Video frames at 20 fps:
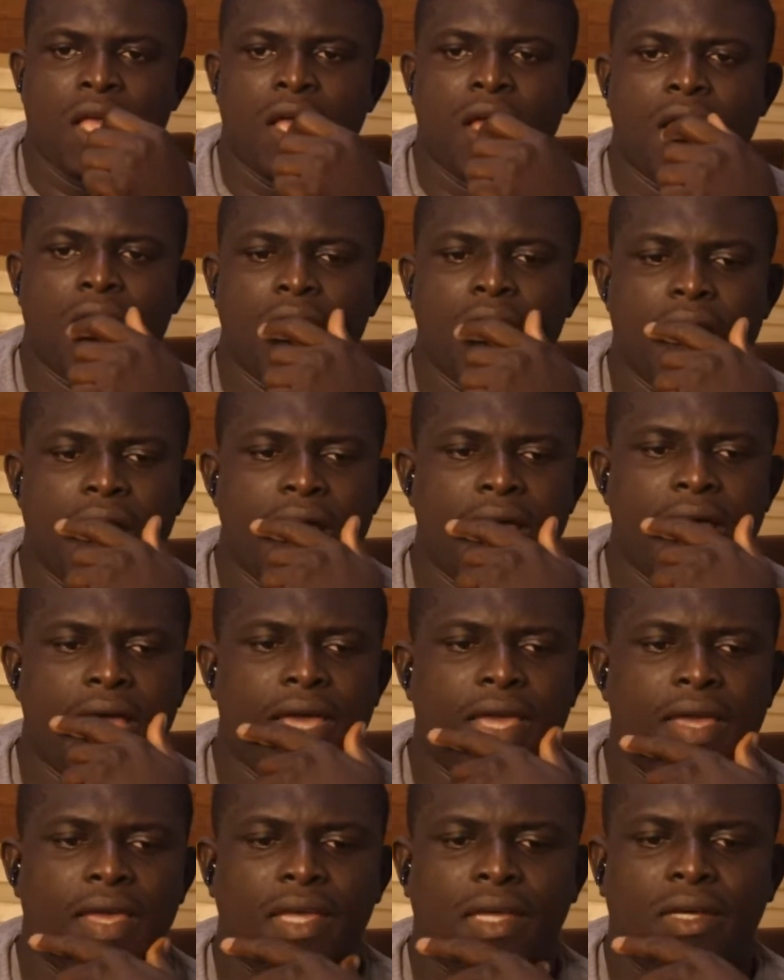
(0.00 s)

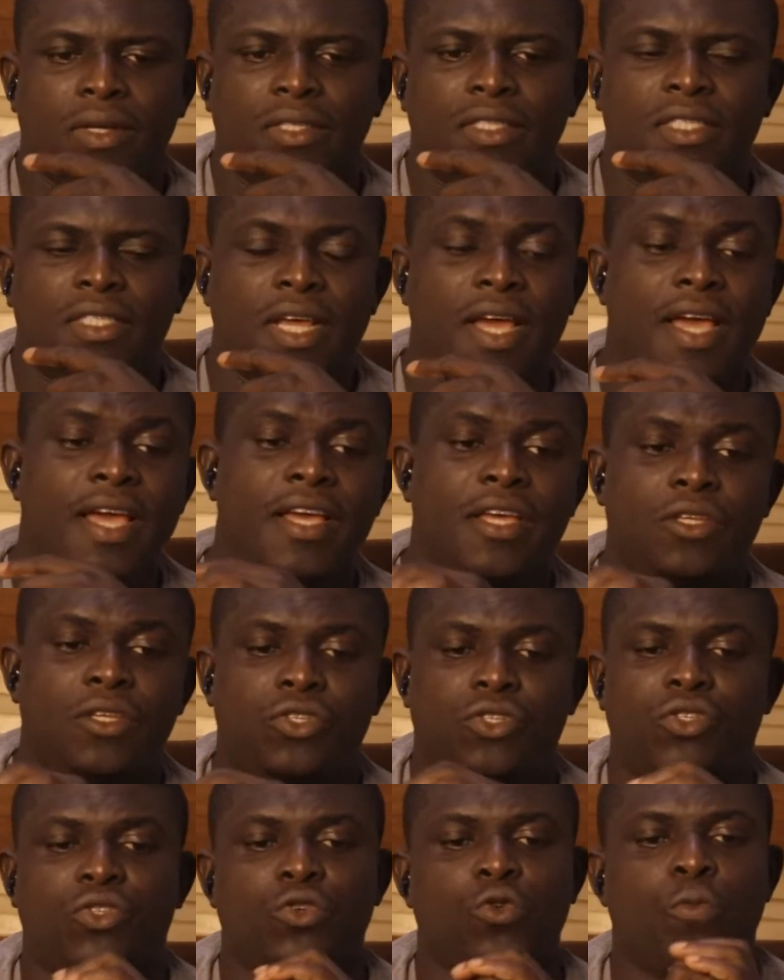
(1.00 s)
Hey, good day.
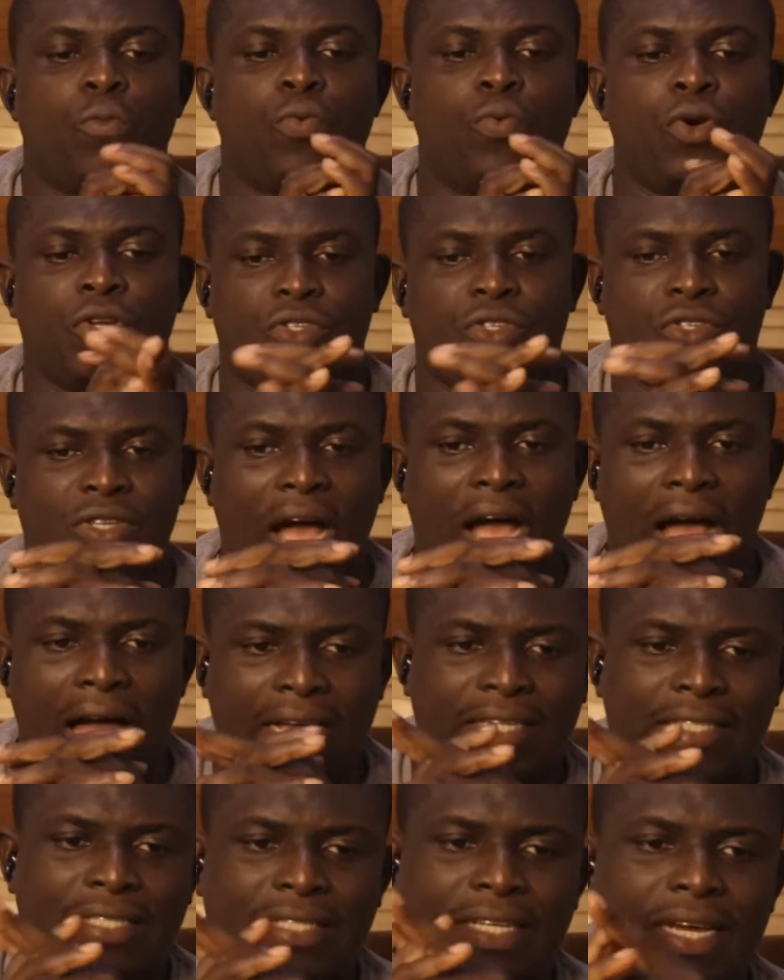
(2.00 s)
Super
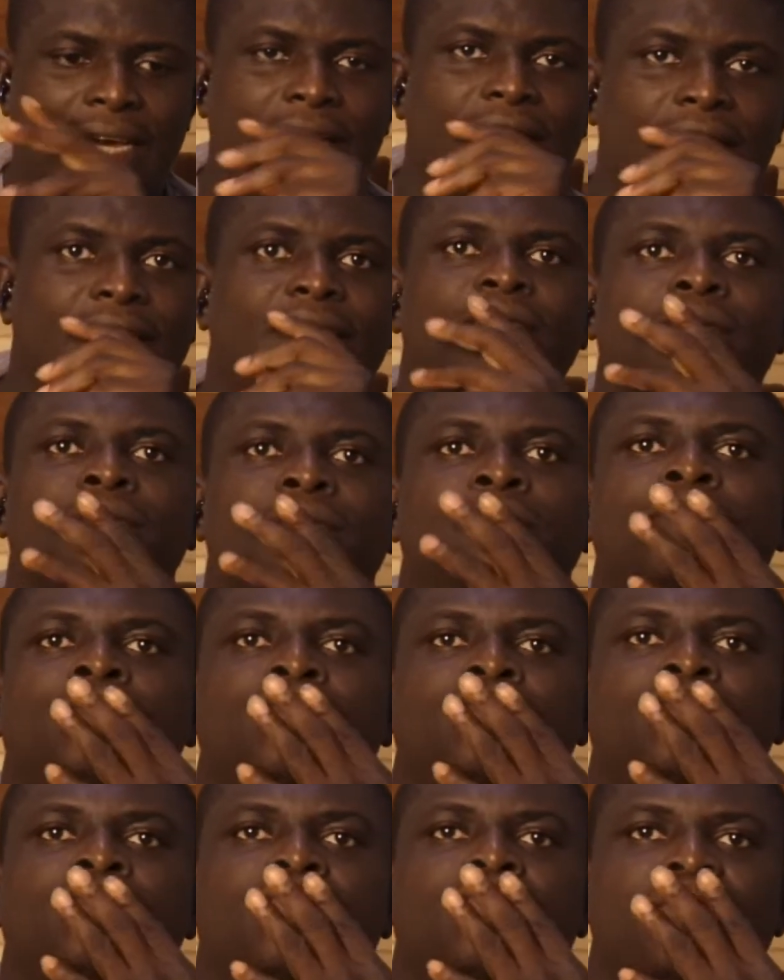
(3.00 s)
excited.
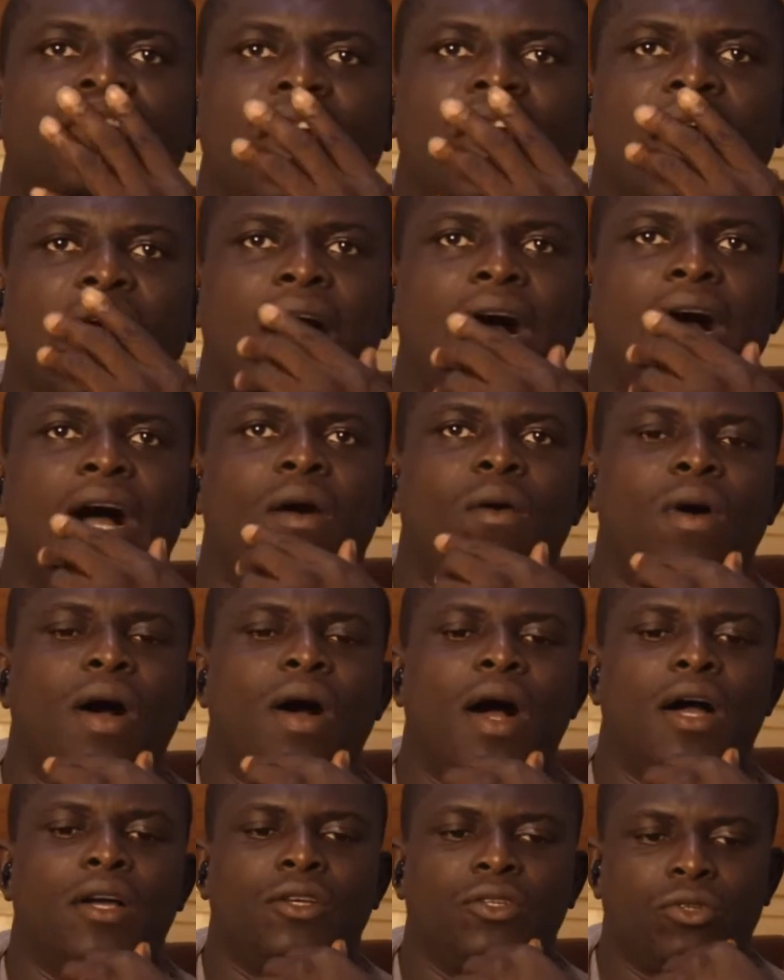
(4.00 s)
How
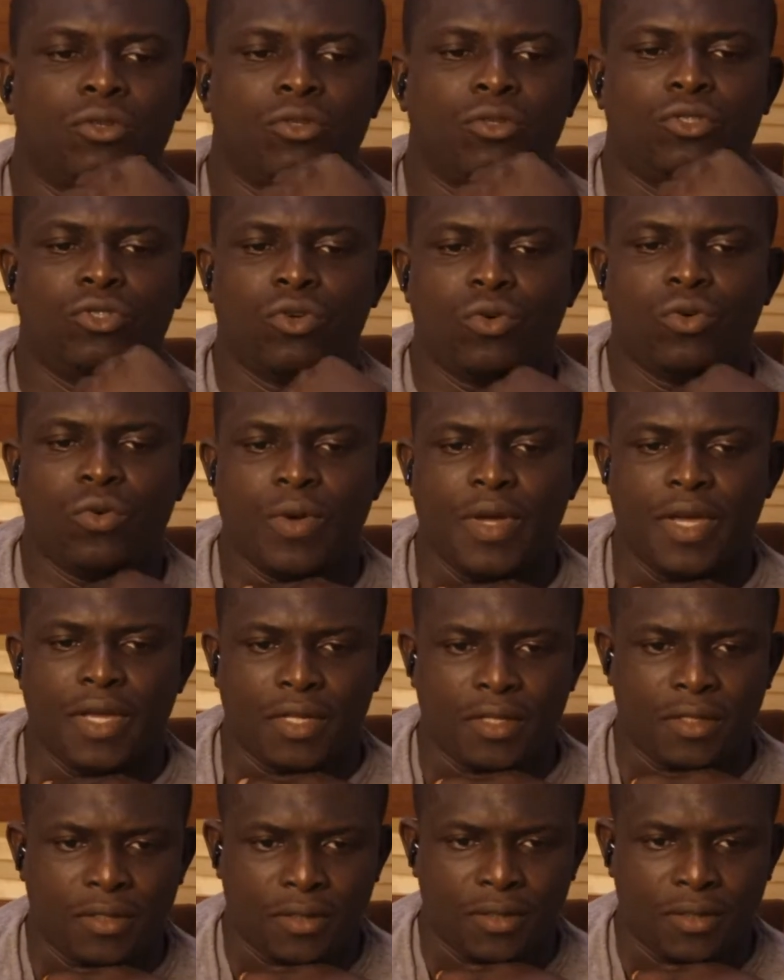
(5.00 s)
are you doing?